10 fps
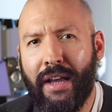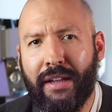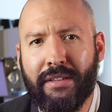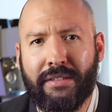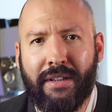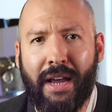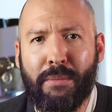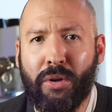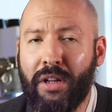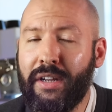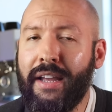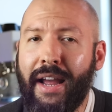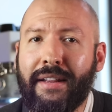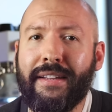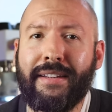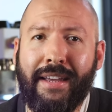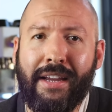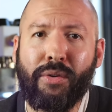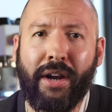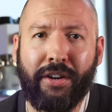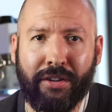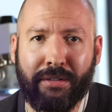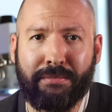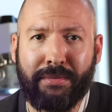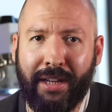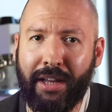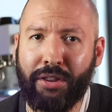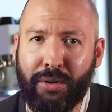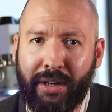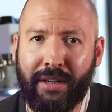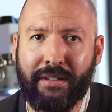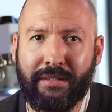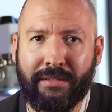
and this time we're looking at the Kingrinder K3.